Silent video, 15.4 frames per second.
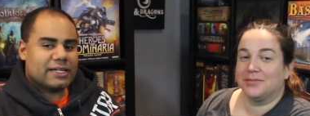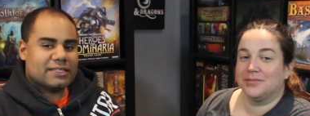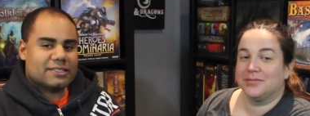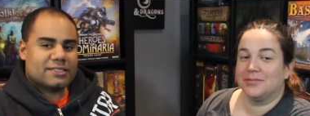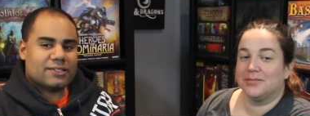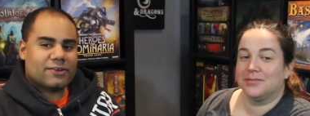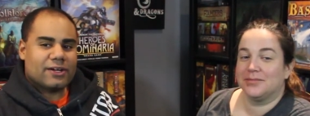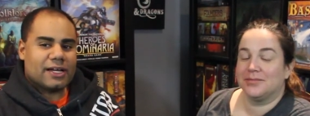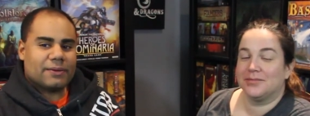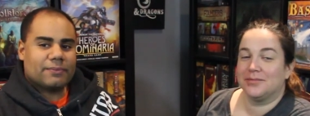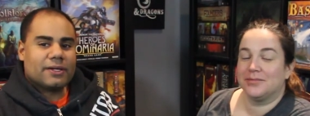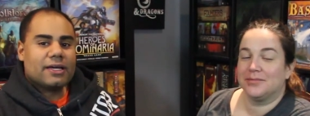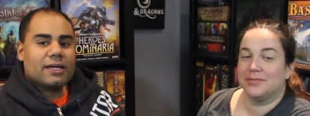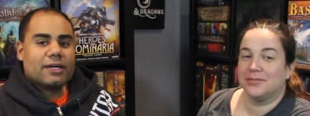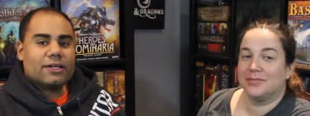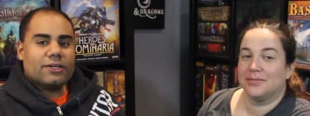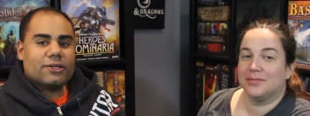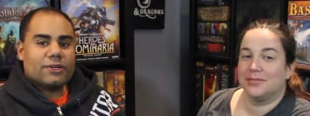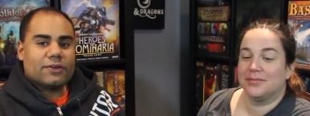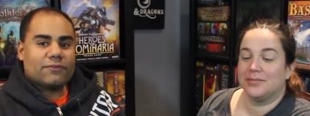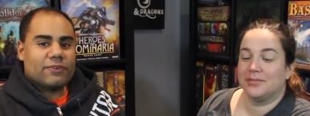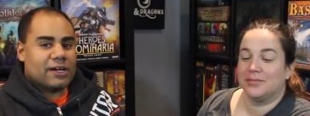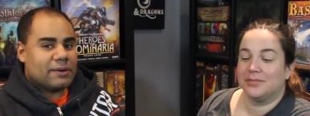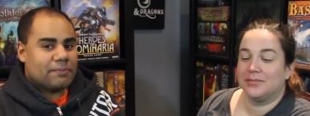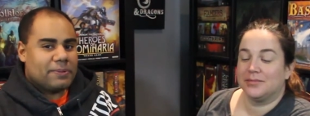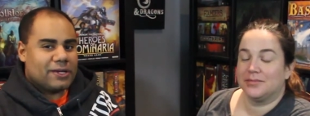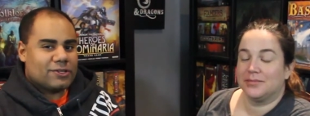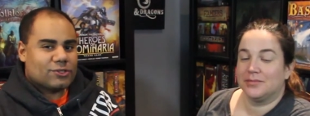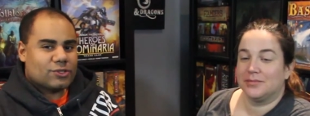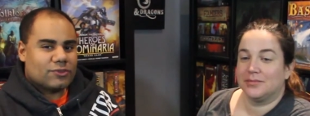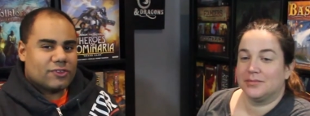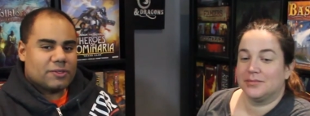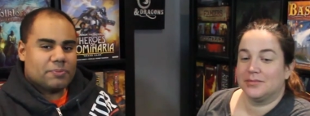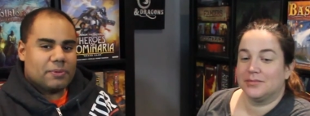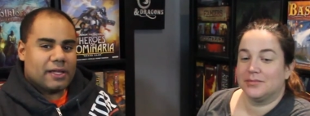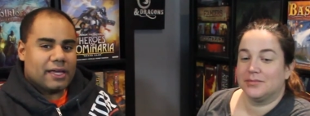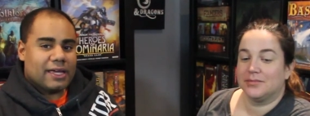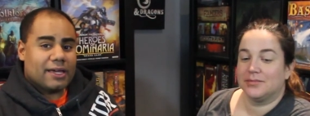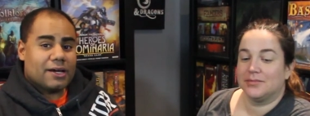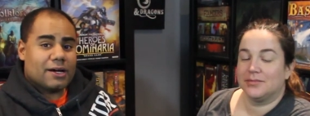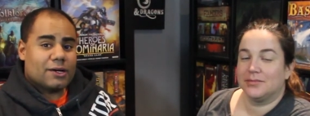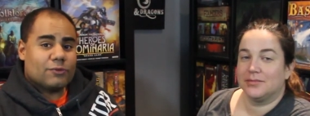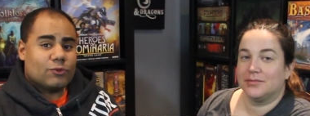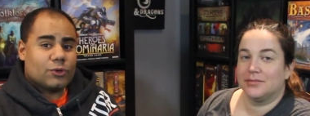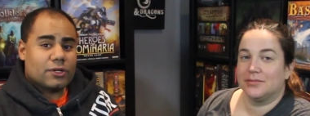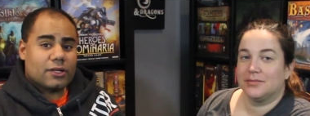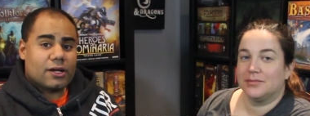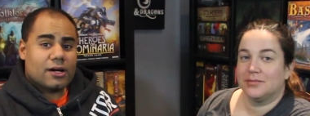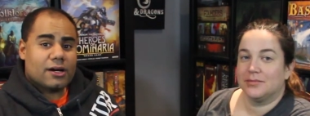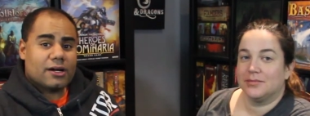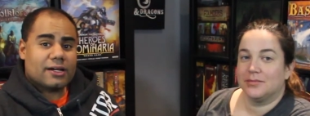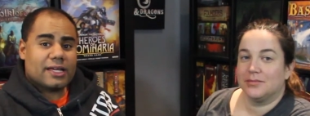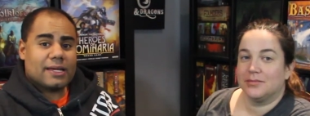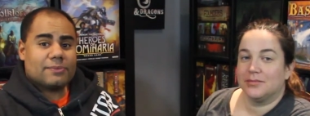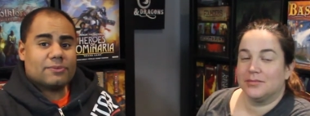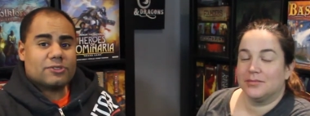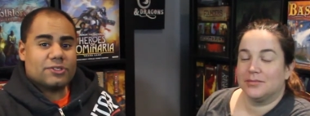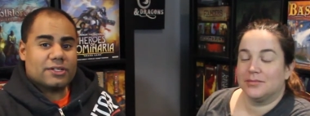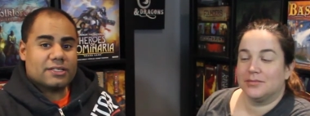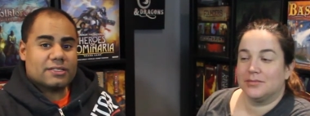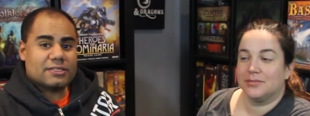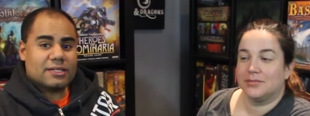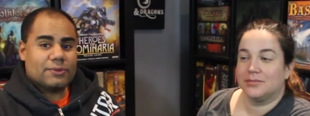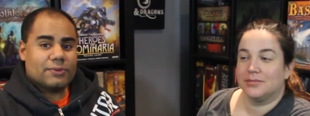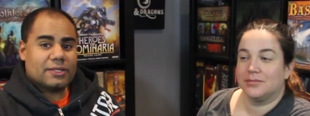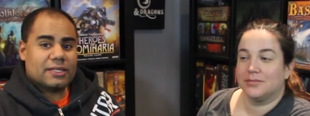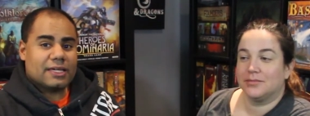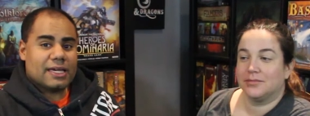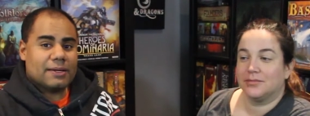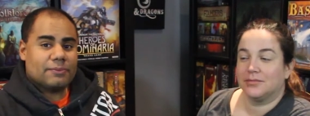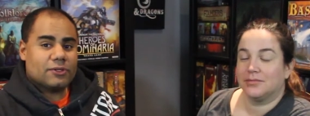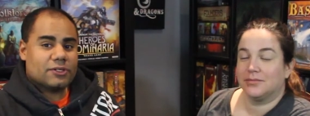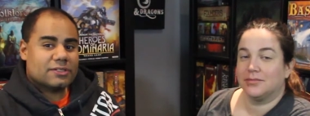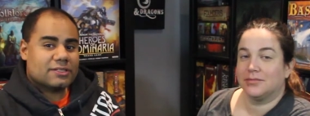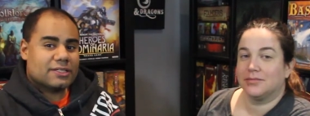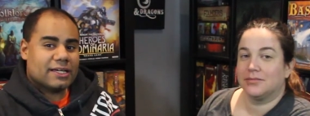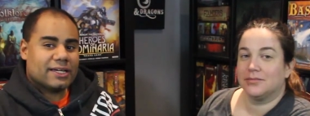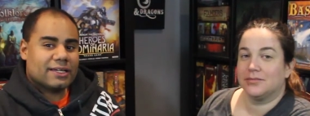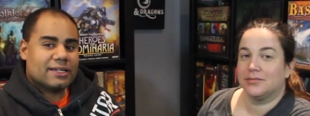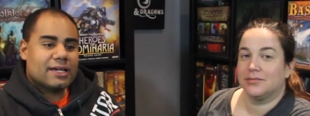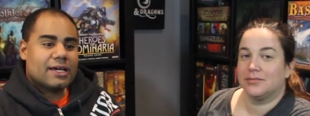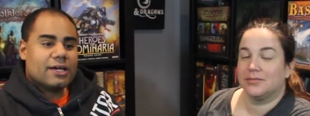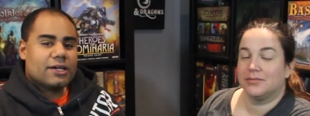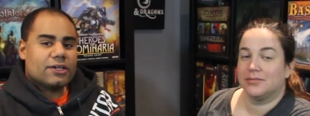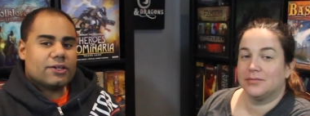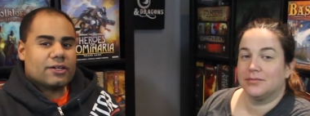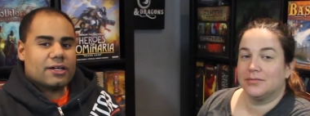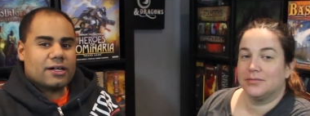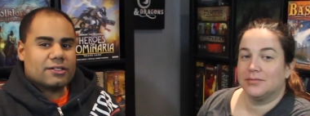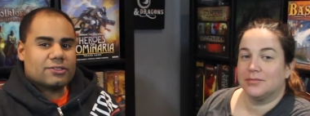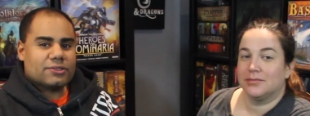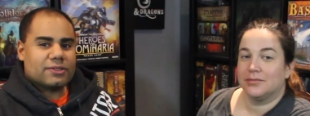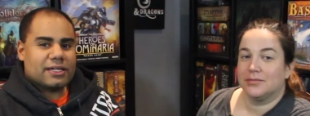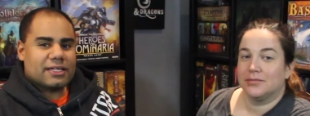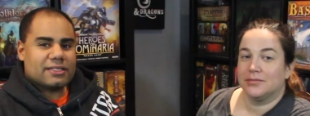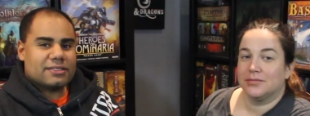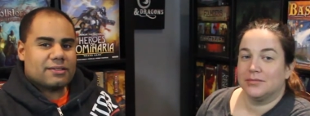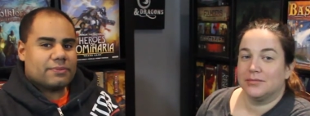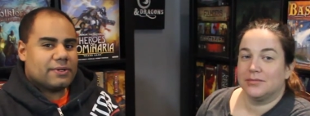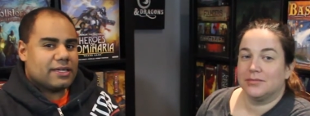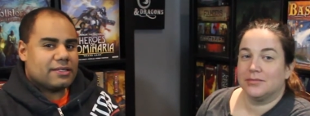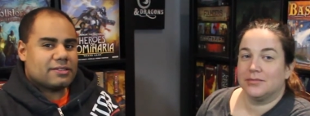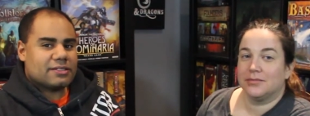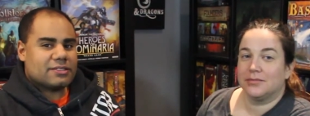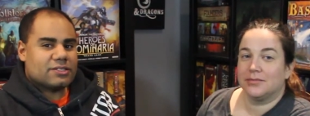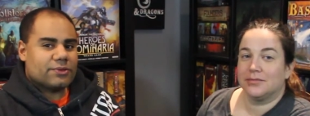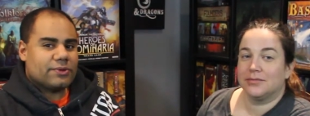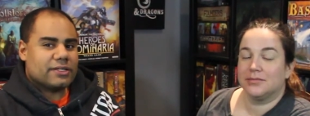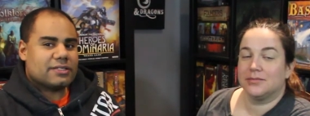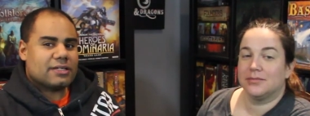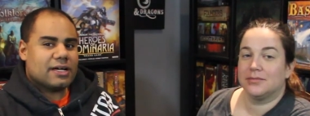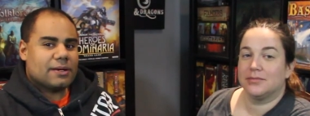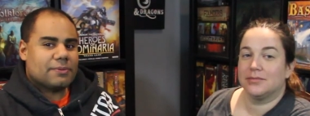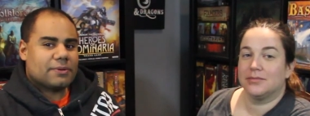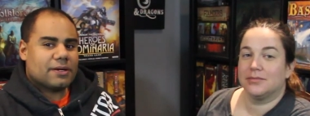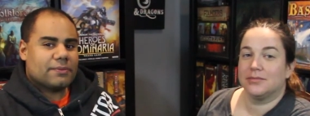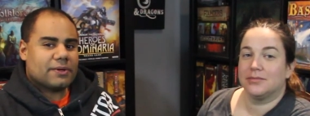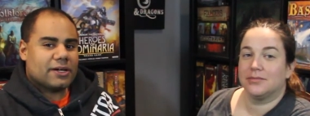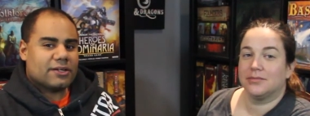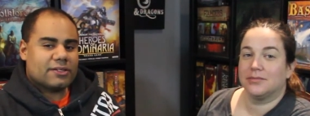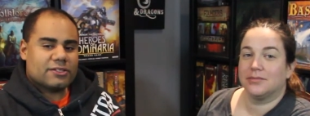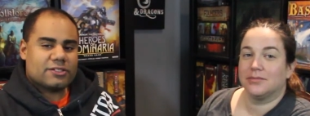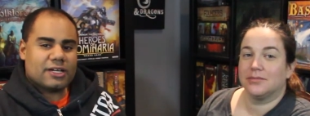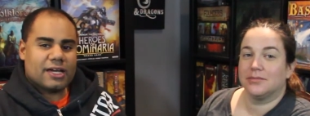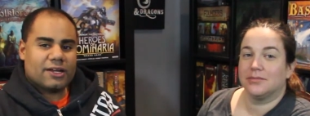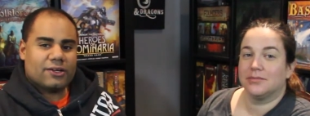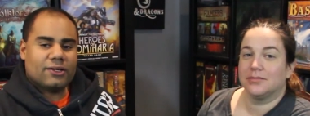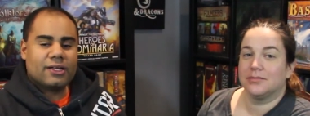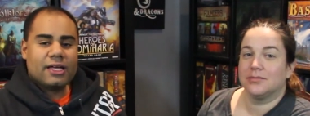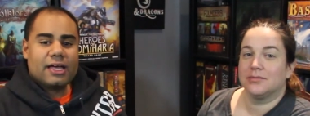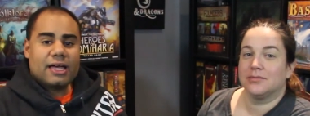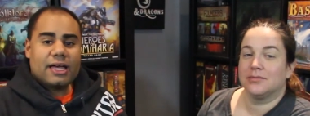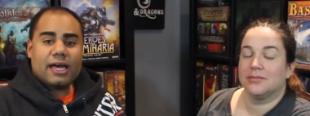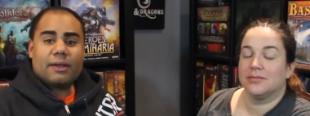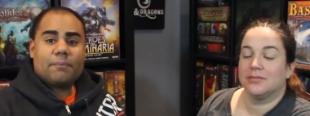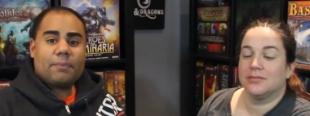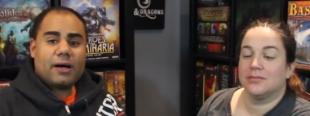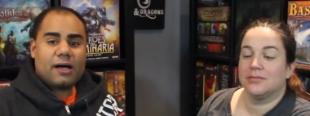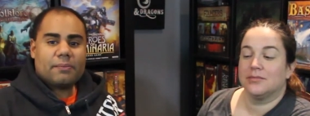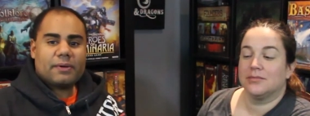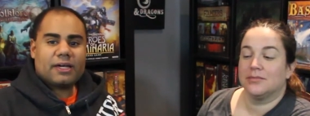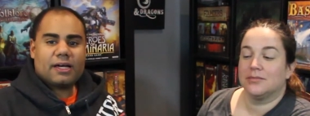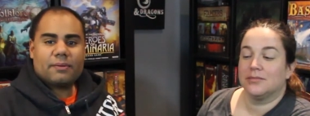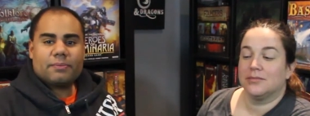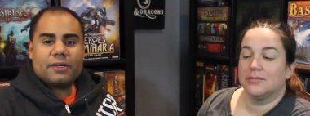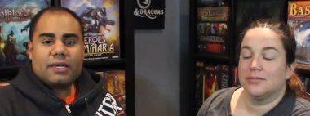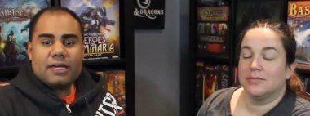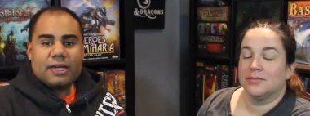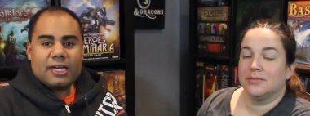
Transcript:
Speaker 1: Instagram. You can find pictures of us playing God of War the card game so you can see what the game looks like. You can also get some hints as to what's upcoming on the channel and popping up